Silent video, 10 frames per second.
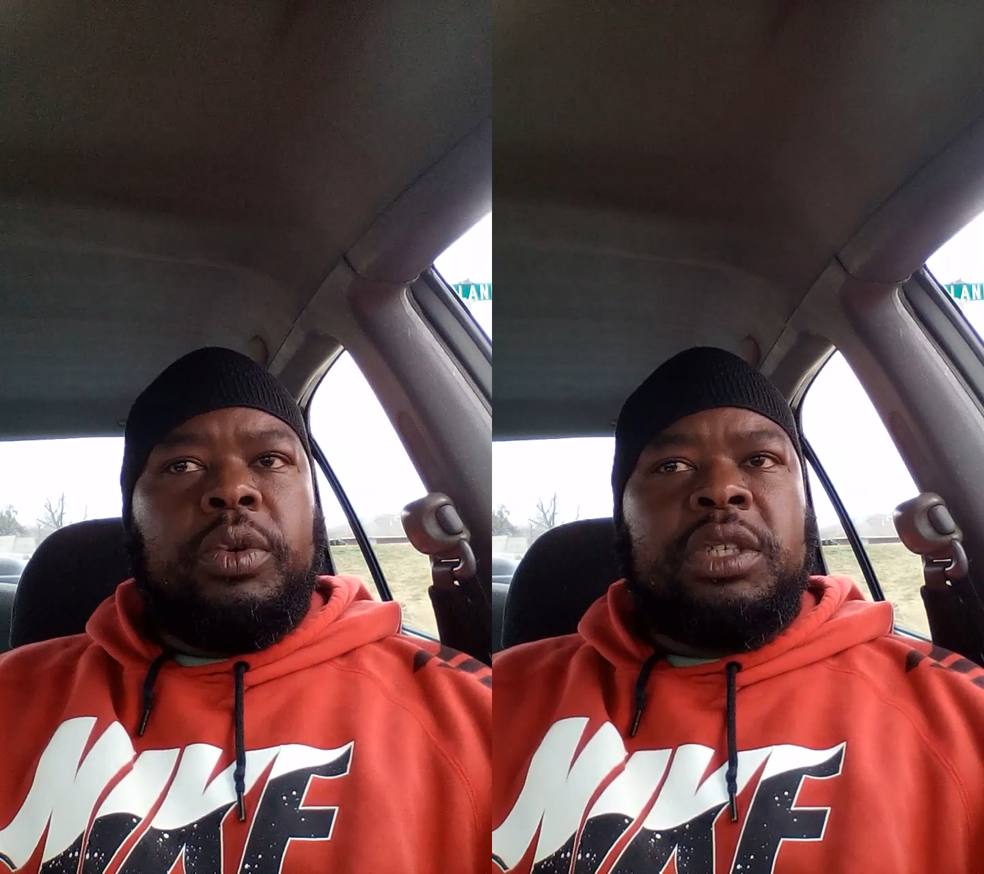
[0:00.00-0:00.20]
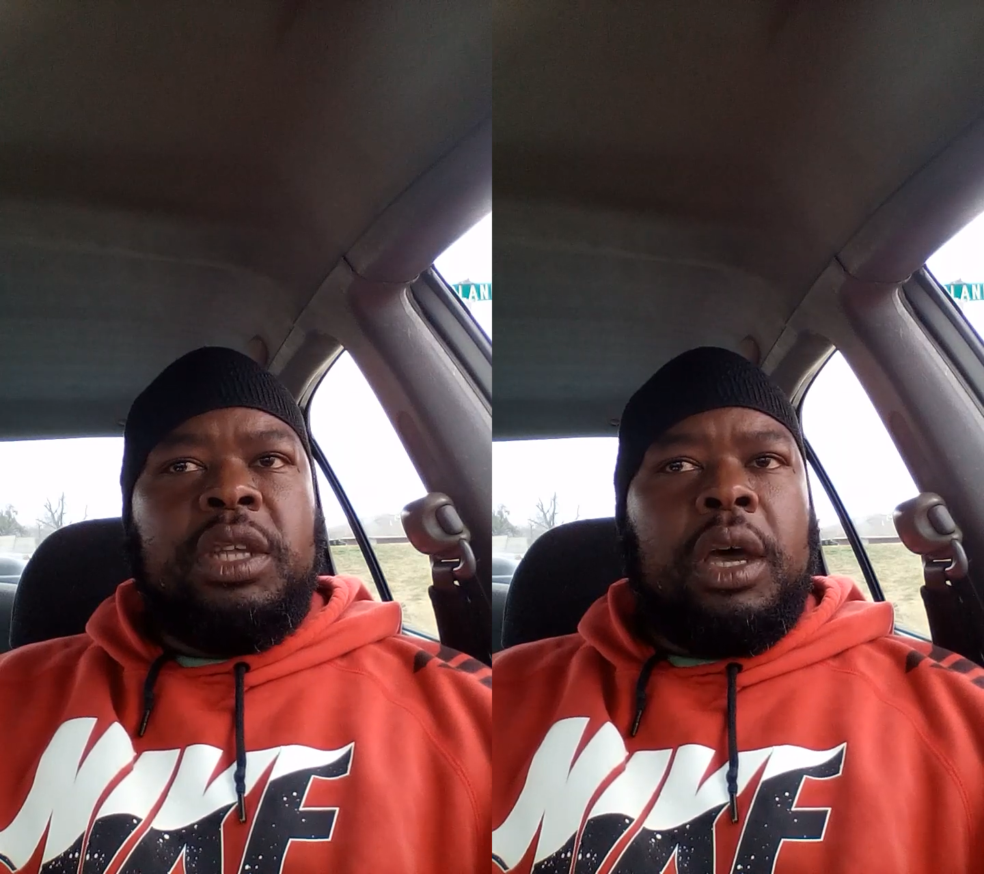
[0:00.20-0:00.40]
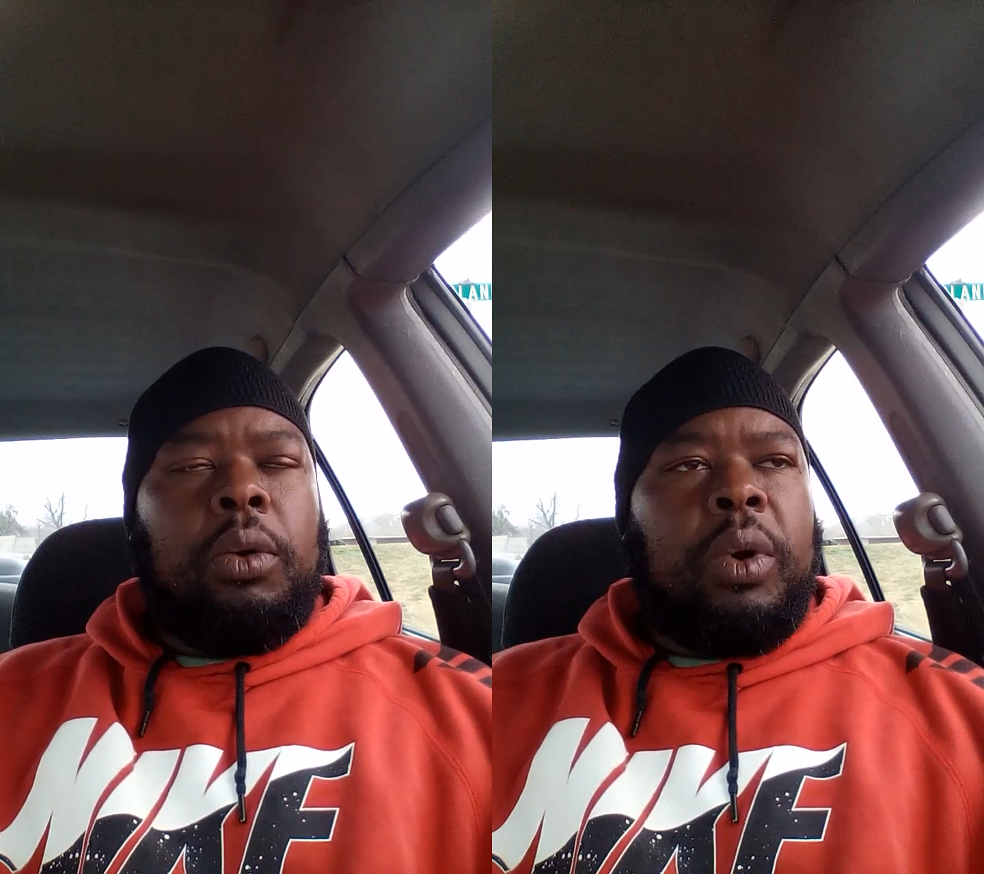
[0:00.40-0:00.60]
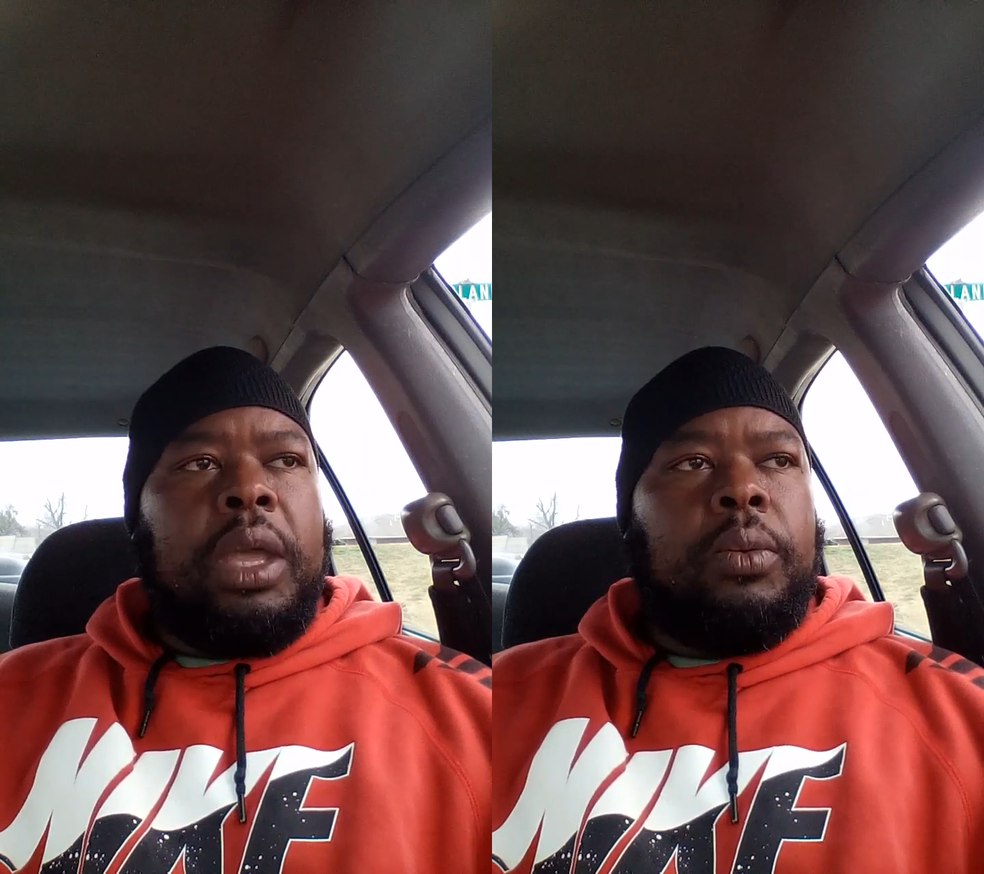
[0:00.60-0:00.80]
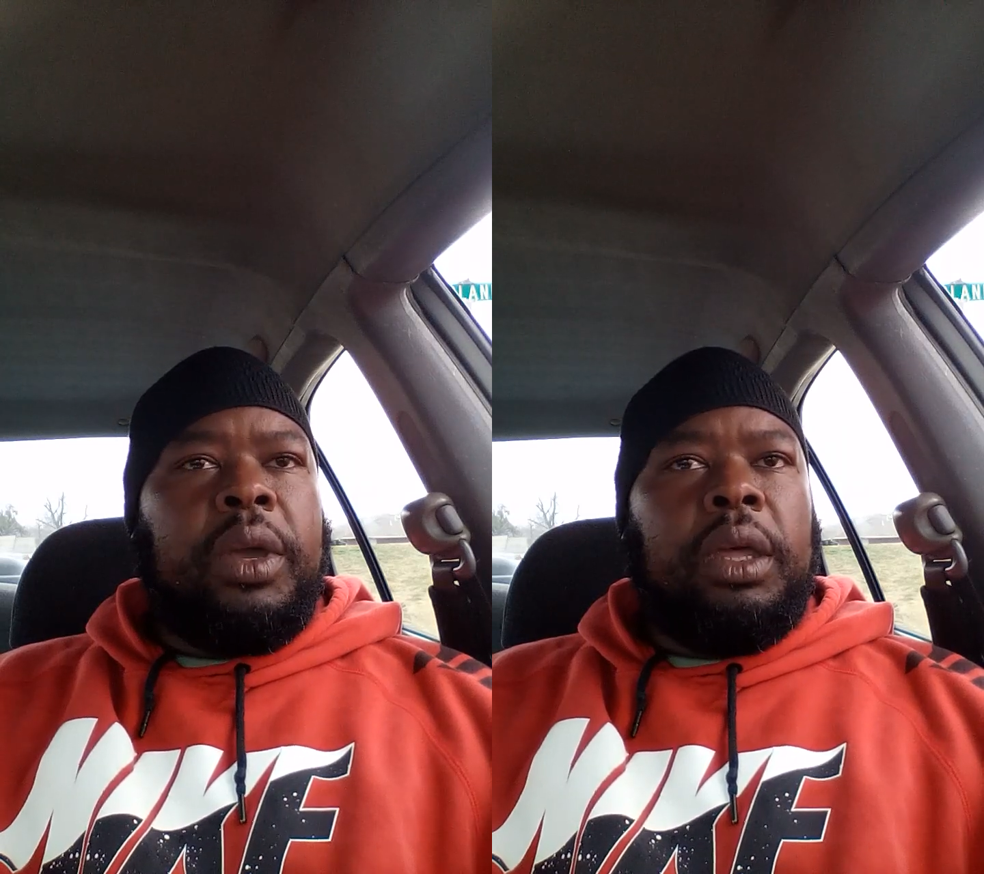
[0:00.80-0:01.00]
was done
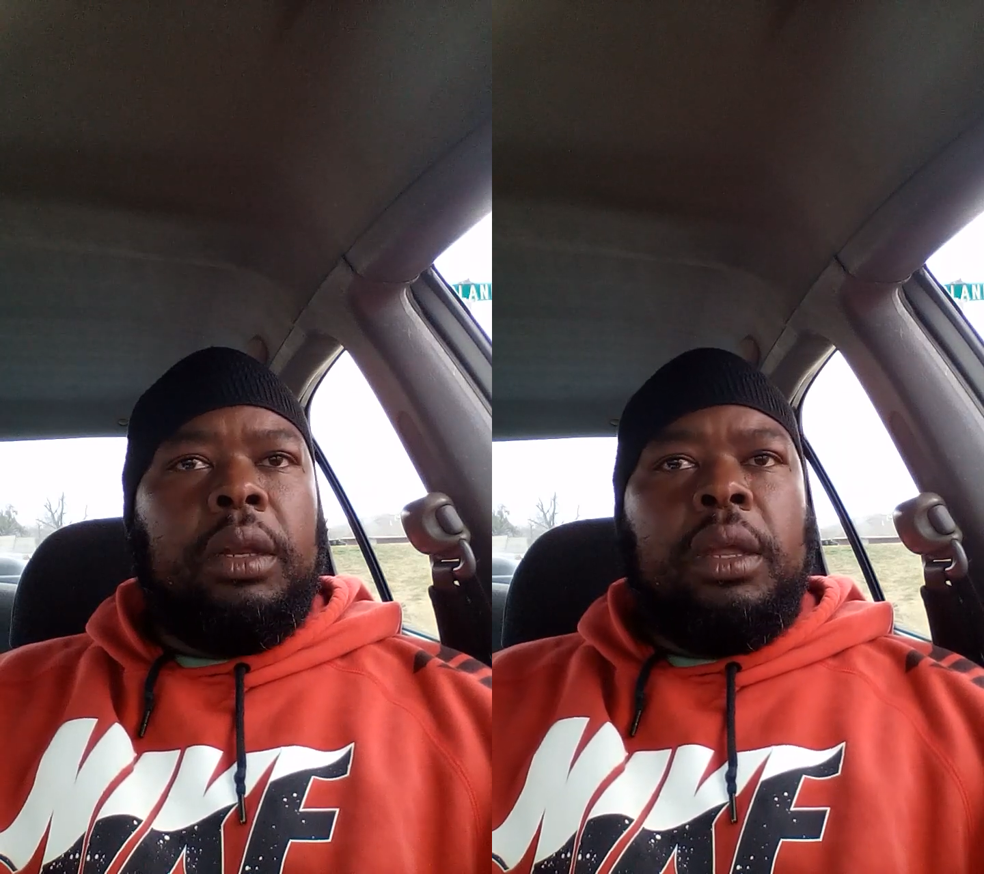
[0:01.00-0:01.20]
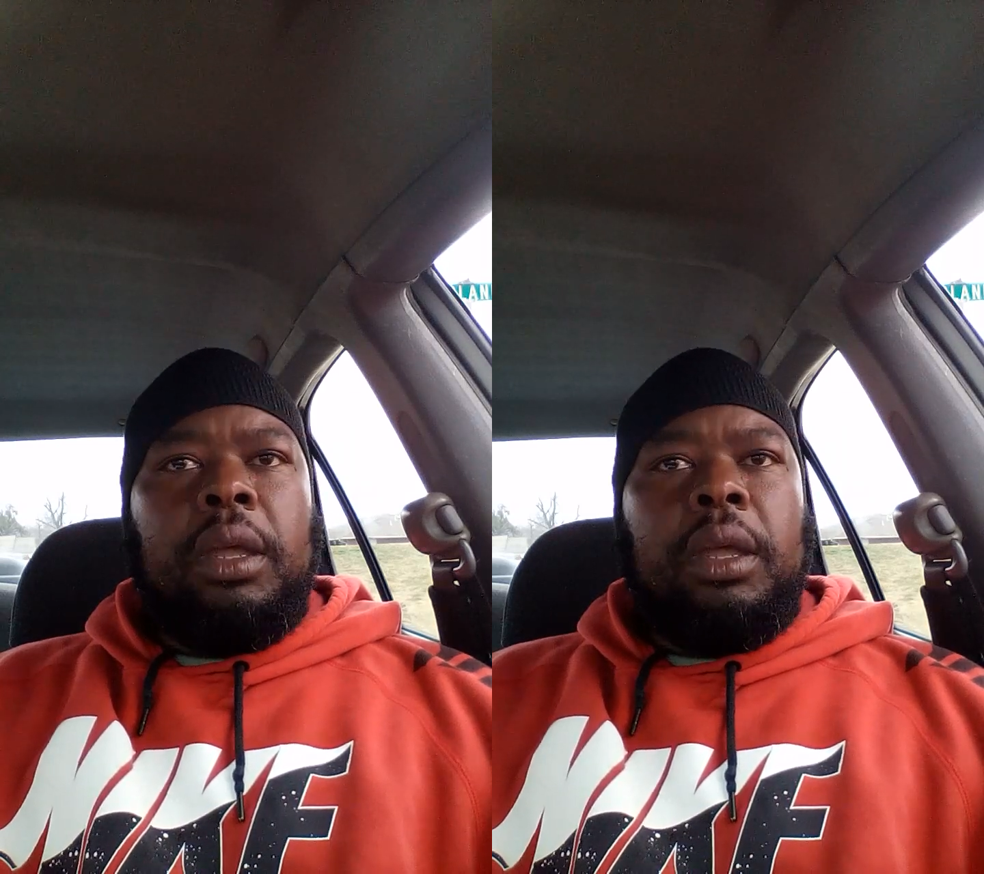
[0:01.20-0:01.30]
away with,